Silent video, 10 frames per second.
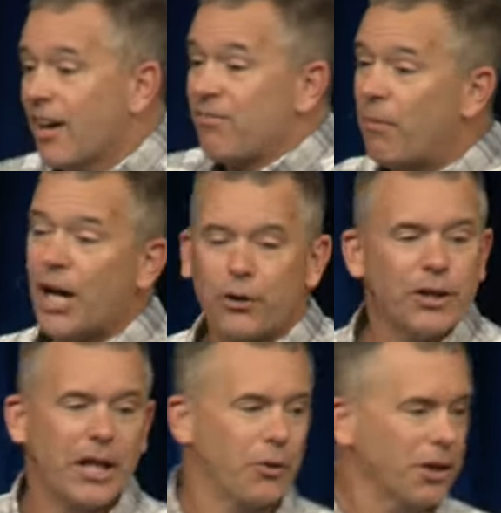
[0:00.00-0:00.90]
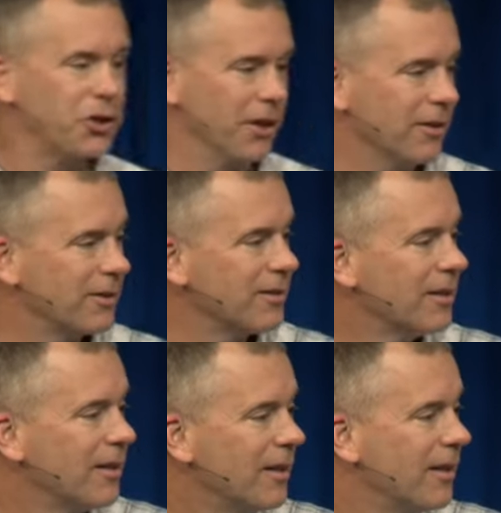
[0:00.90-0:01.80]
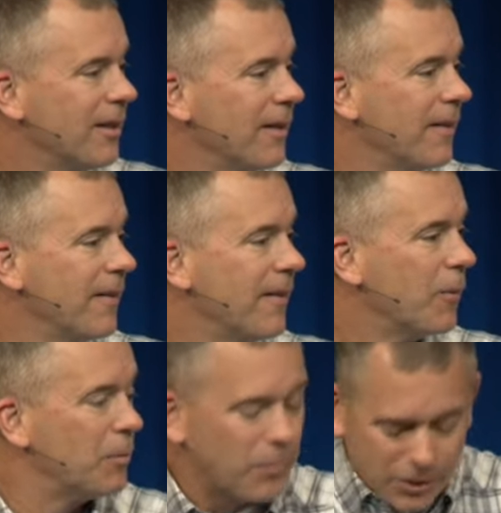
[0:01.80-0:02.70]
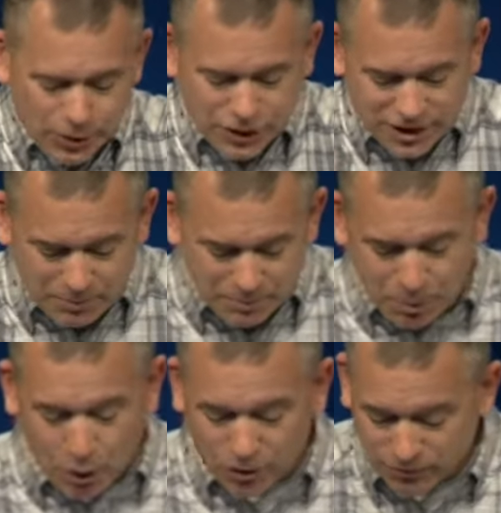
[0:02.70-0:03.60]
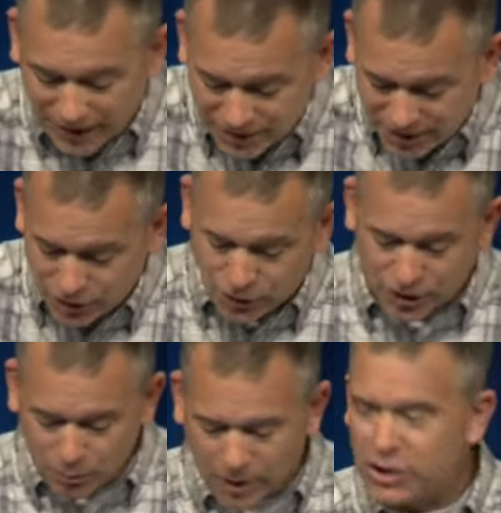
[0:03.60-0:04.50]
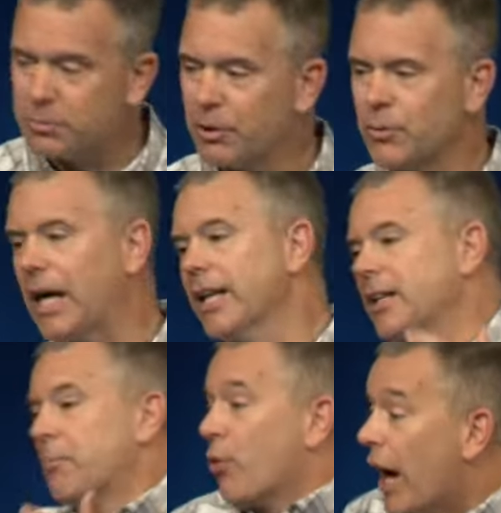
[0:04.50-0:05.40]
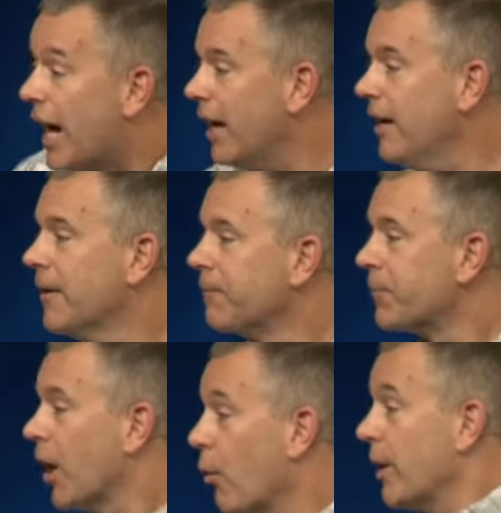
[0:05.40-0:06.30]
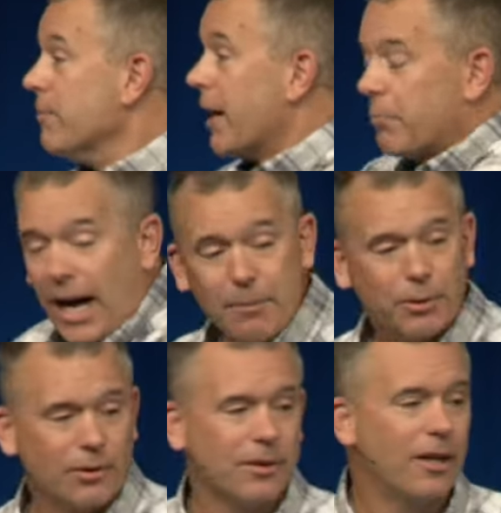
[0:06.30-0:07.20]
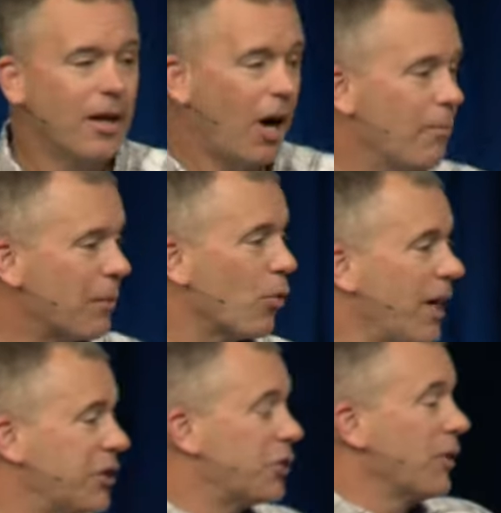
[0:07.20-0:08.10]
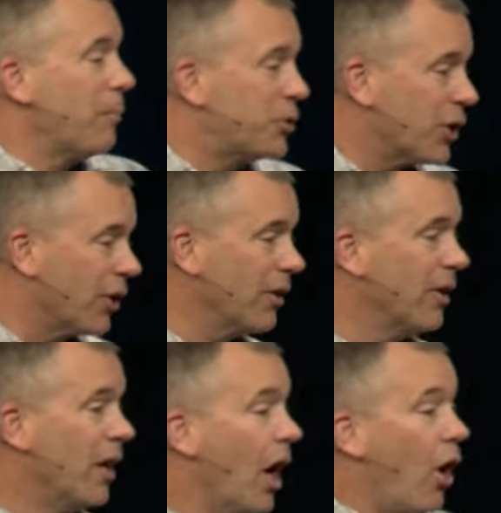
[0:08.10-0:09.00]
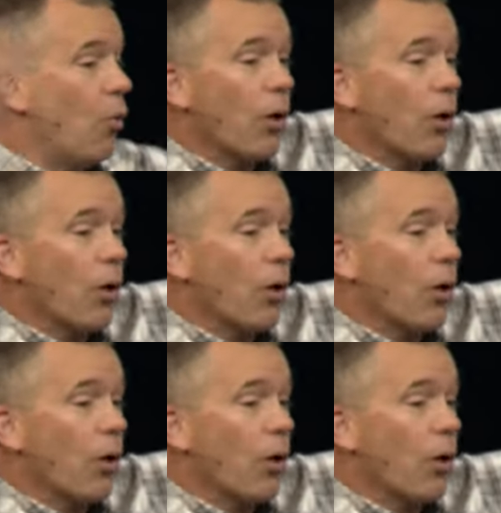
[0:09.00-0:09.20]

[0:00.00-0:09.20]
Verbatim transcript: of modern day Christians. When, when Christians have been polled, fasting is usually the one spiritual. I like to pray. I'll read my Bible. I'll memorize scripture. I'll